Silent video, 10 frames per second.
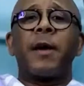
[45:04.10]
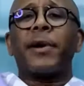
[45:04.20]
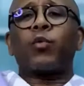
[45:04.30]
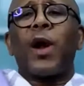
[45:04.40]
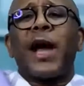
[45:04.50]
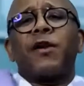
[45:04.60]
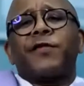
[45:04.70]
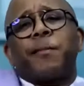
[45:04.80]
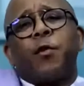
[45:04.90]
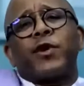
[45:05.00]
but what kind of
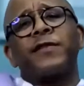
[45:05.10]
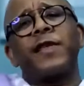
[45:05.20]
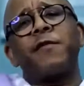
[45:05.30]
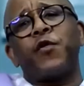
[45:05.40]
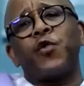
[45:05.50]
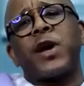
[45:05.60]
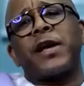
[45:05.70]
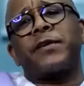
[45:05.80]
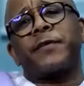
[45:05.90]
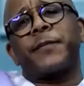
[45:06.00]
support is there for you
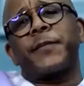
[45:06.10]
guys?